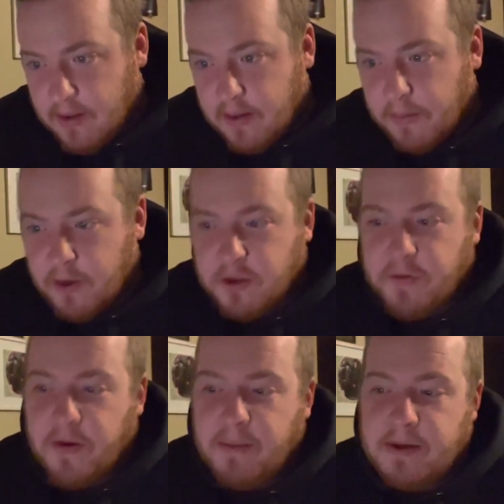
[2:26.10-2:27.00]
The most
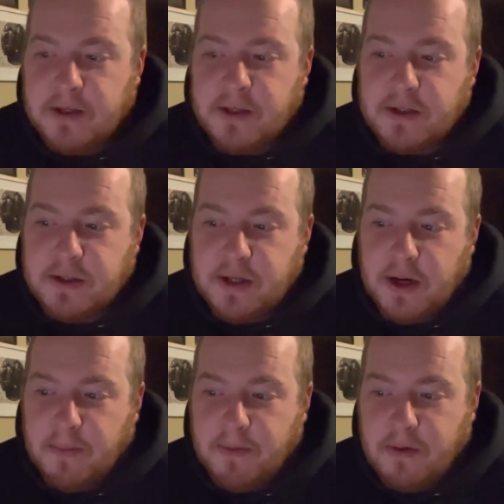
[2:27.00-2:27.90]
famous
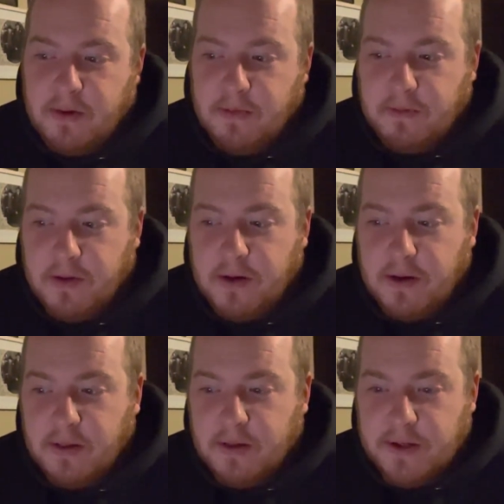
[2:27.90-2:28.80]
example of
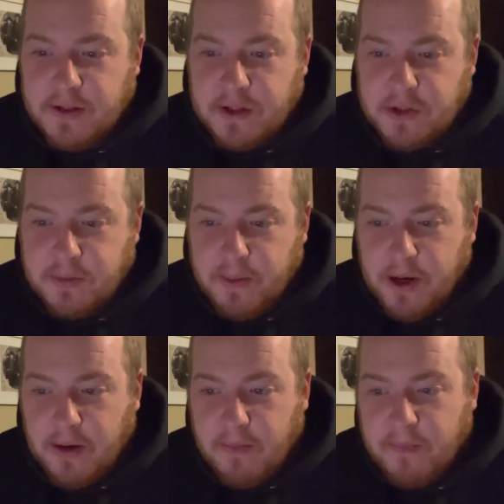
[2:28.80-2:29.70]
fleeting things in
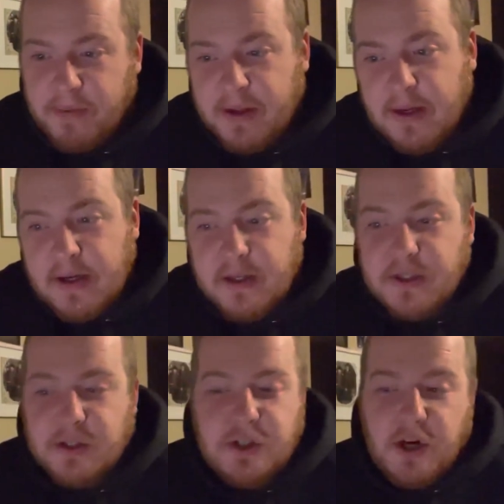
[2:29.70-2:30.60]
Japan is
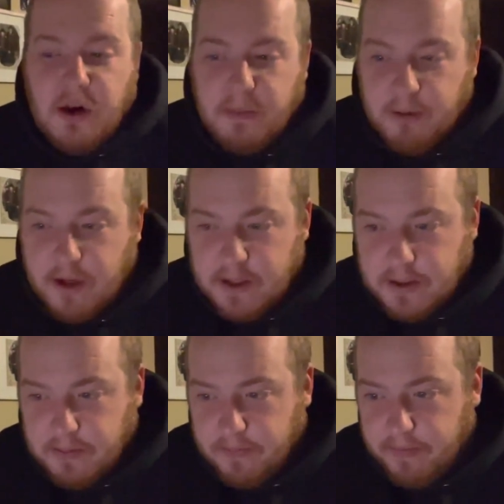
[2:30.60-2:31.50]
the cherry
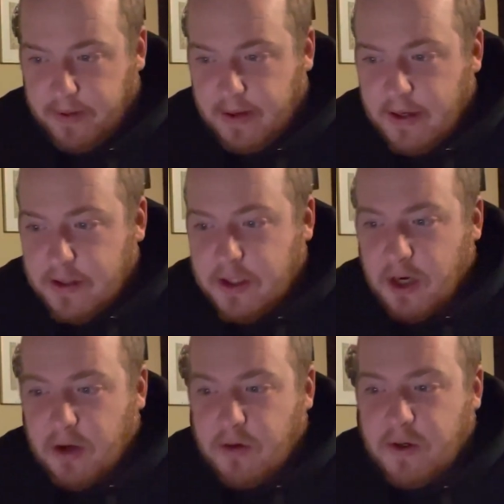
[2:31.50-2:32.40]
blossom.
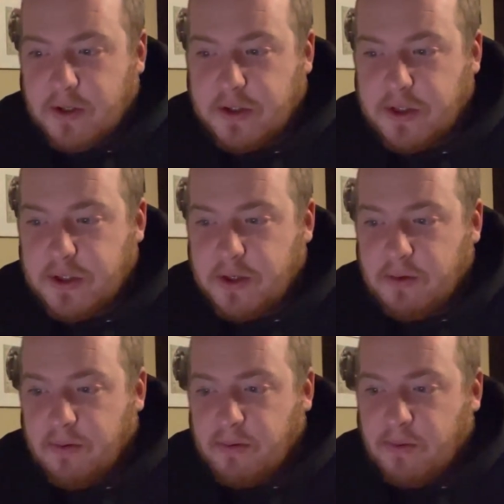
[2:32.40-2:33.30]
Sakura
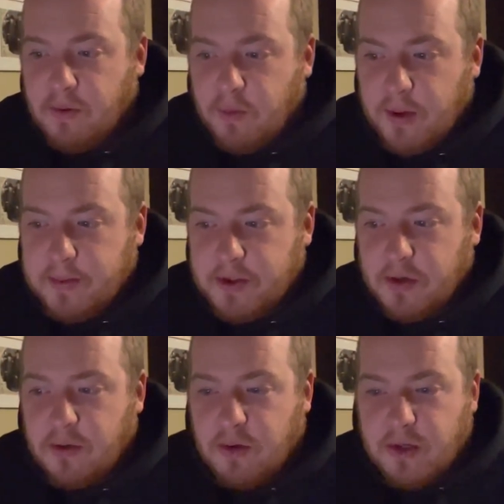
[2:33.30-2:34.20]
season whips the
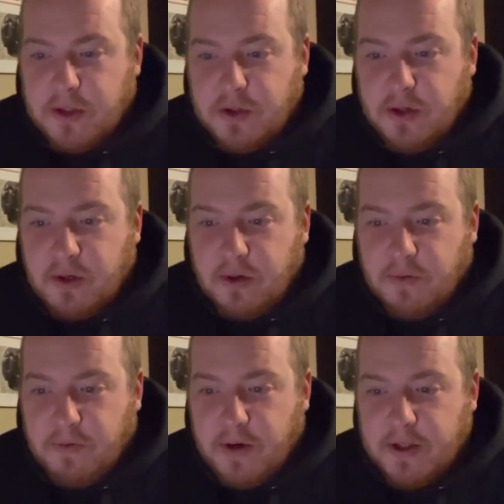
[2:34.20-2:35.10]
whole country into a
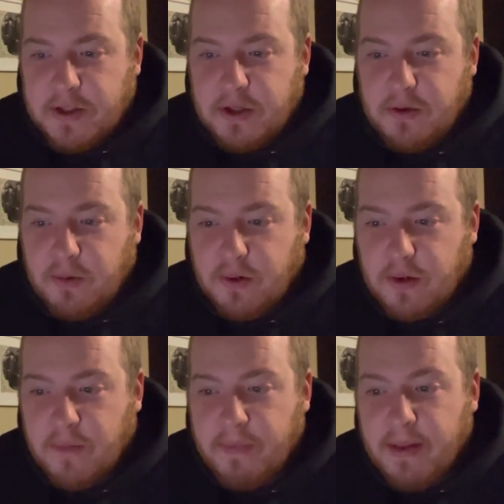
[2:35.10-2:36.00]
frenzy, with
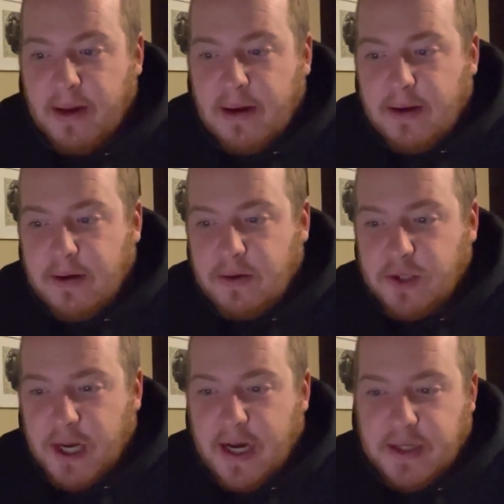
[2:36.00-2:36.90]

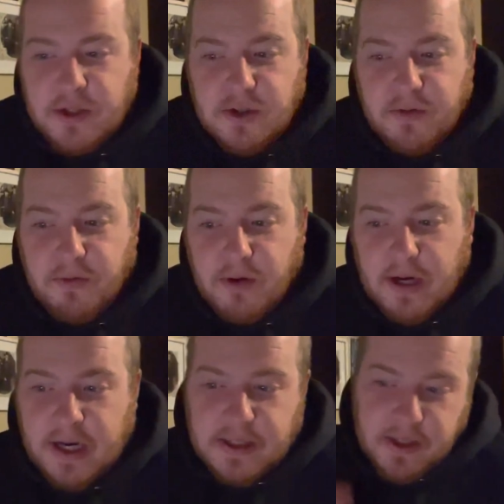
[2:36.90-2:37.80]
newscasters
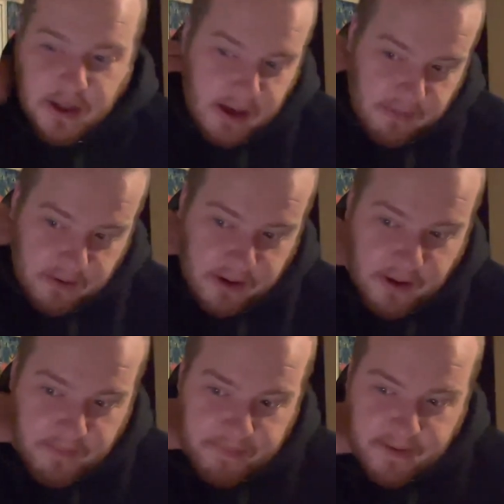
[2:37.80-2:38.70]
forecasting
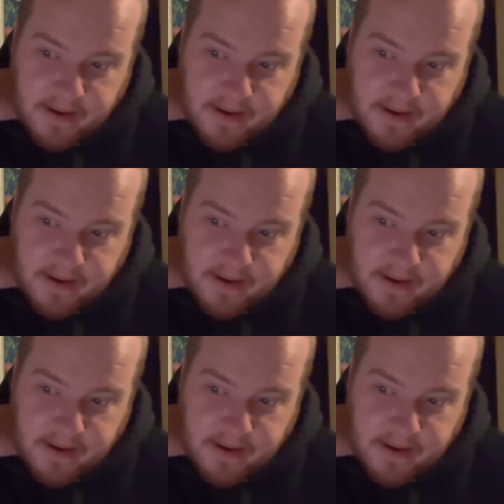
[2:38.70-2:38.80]
every